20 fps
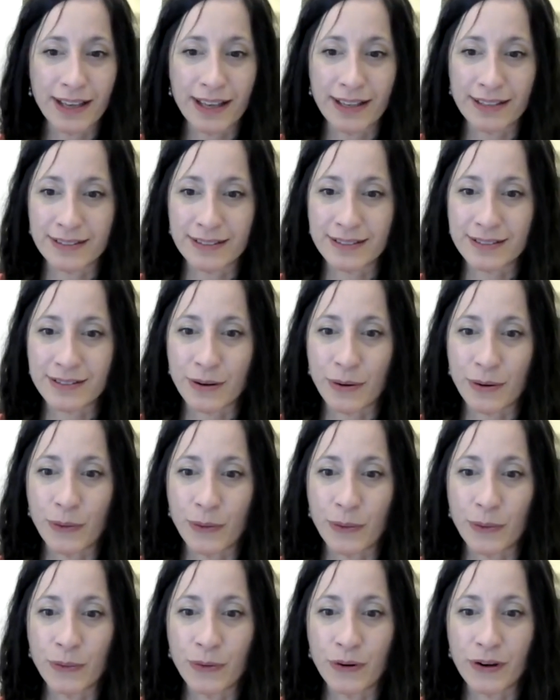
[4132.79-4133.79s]
And
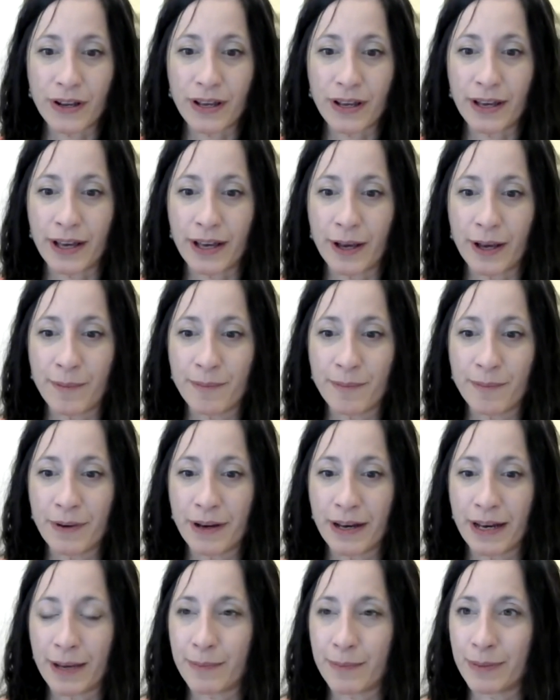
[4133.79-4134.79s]
so
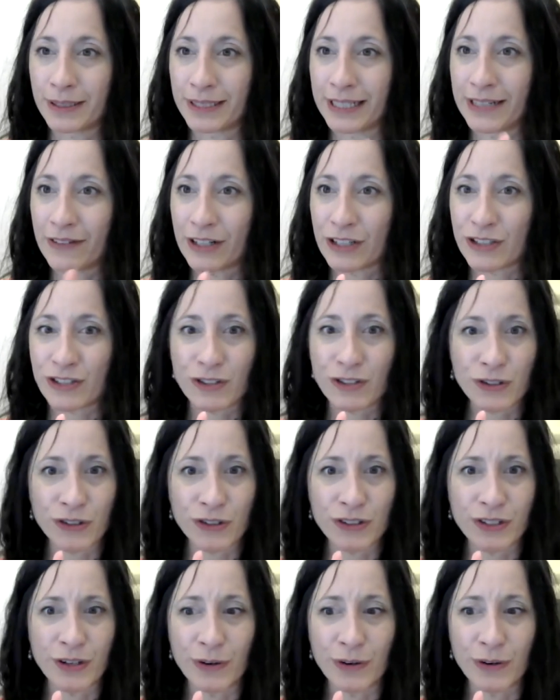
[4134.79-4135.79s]
I believe I should
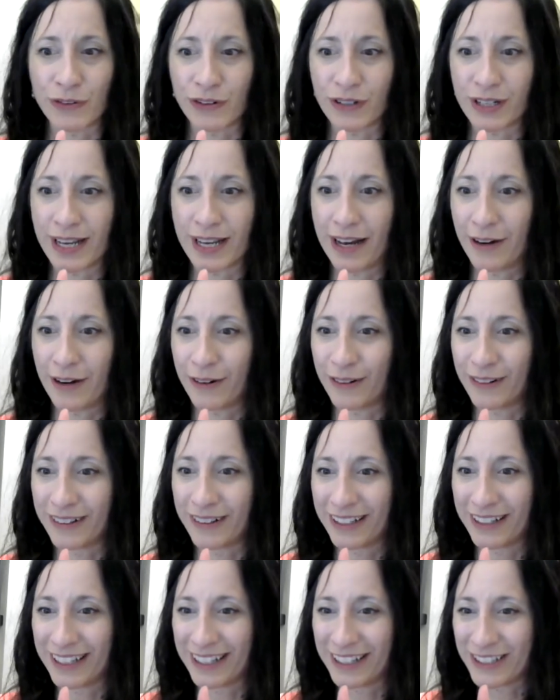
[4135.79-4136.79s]
turn it over now
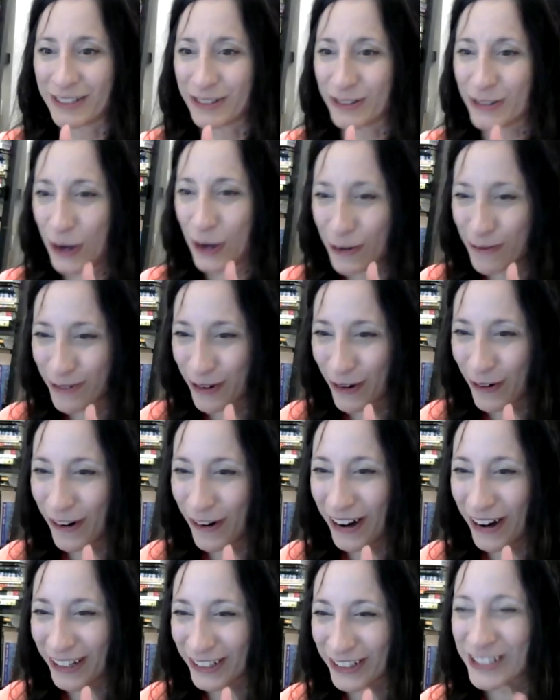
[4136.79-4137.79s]
to, nope,
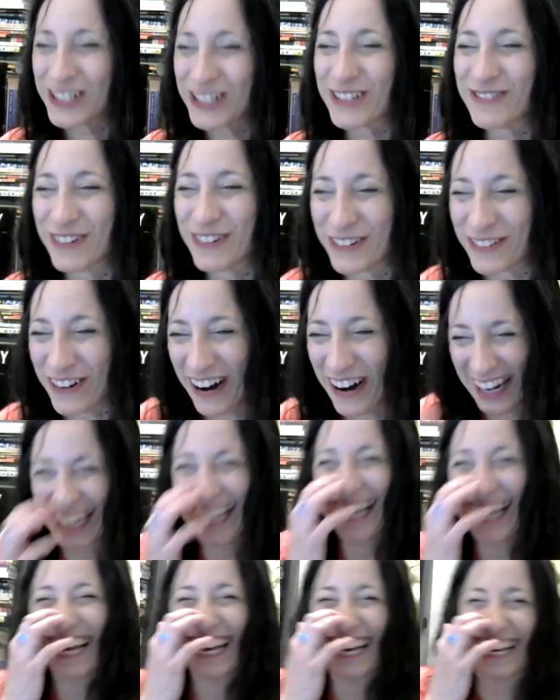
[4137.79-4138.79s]
go on, good to move on.
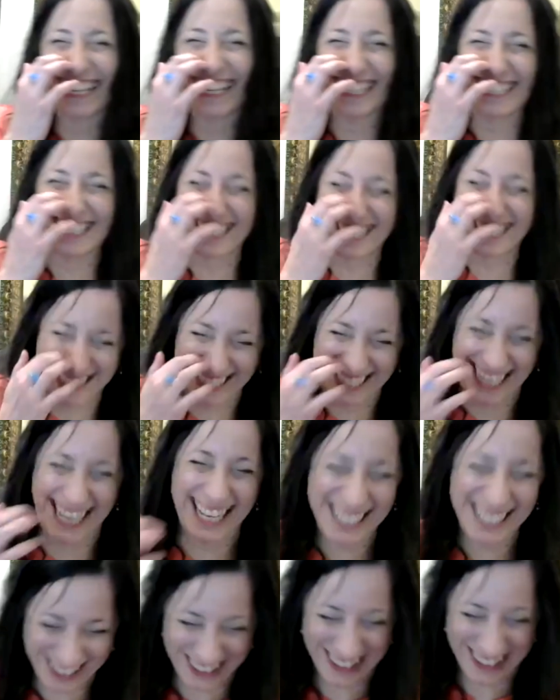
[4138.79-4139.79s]
She
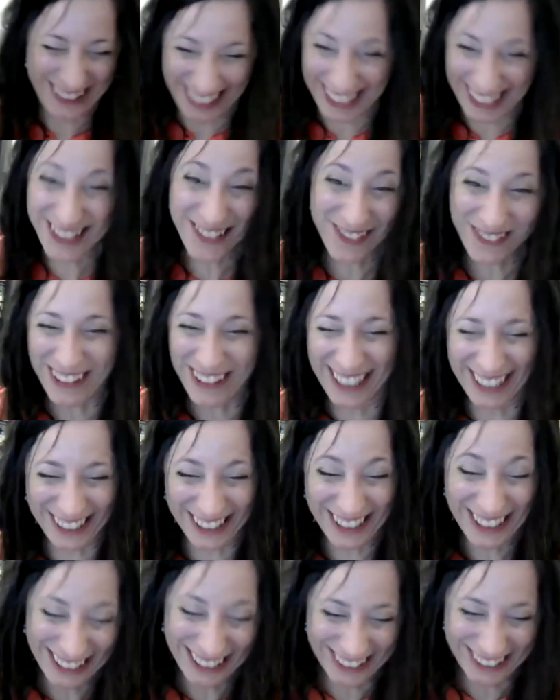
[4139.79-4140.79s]
says, that's fine,
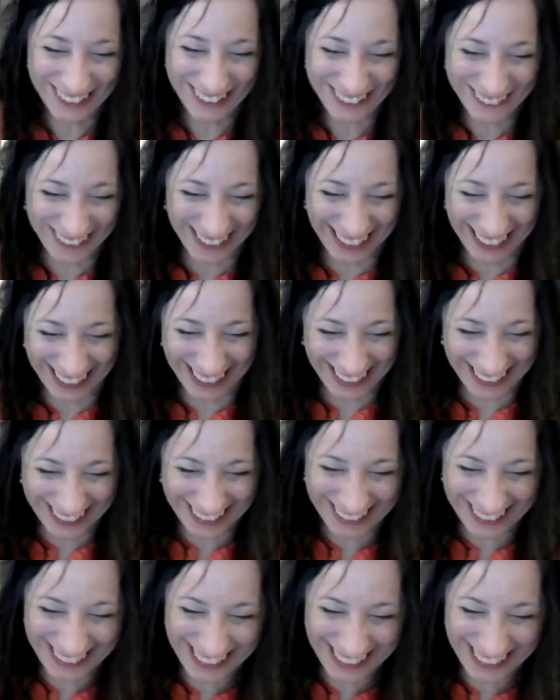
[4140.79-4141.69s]
good, okay.